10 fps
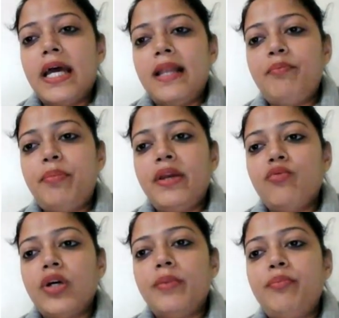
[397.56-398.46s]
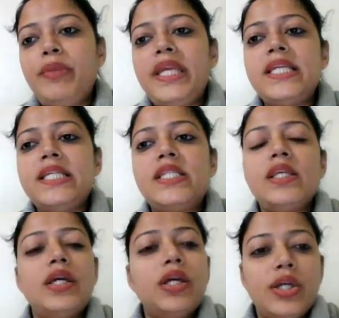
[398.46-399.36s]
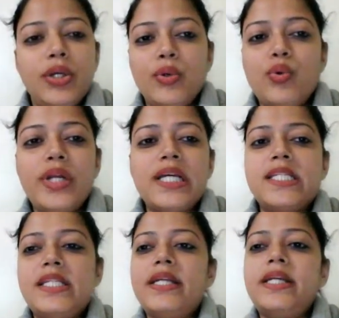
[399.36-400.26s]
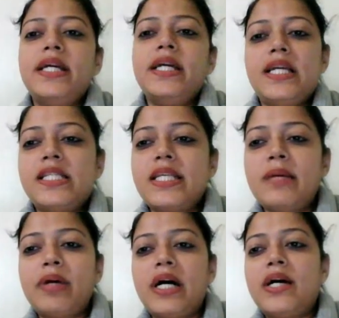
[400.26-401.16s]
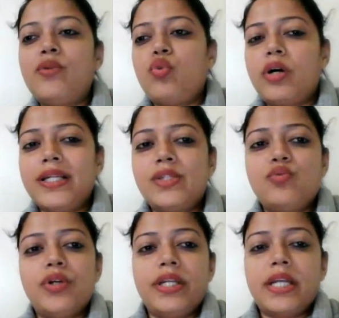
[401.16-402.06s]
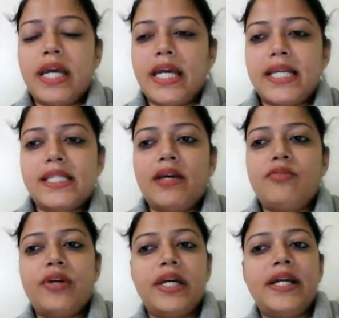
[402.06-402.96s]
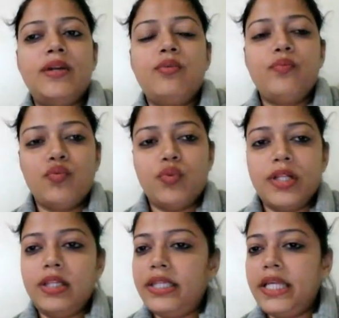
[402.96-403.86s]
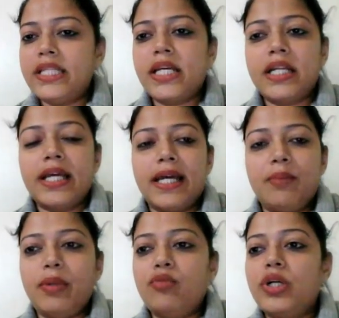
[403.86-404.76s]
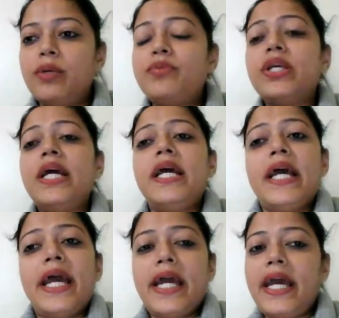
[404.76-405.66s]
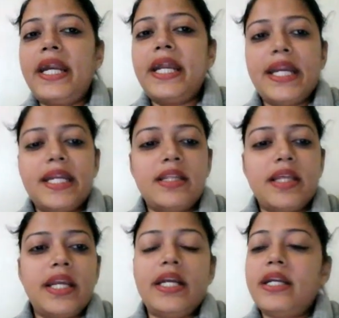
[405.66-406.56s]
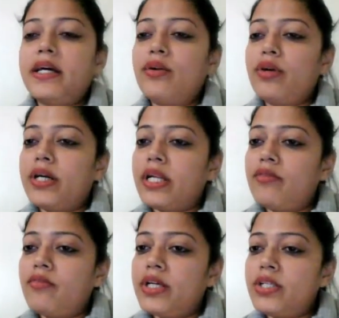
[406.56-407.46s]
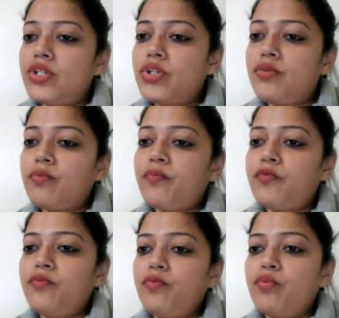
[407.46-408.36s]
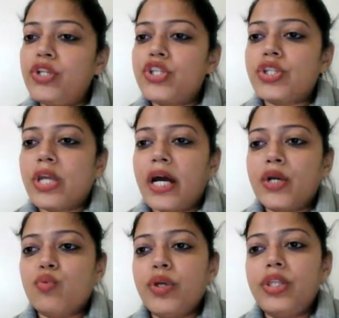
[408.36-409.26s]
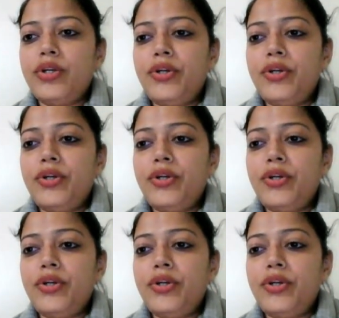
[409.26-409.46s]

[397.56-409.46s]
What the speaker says: Helping verb means do, does, did, is, am, are, was, were, has, have, had, will. These are the helping verbs. And another interrogative is which start with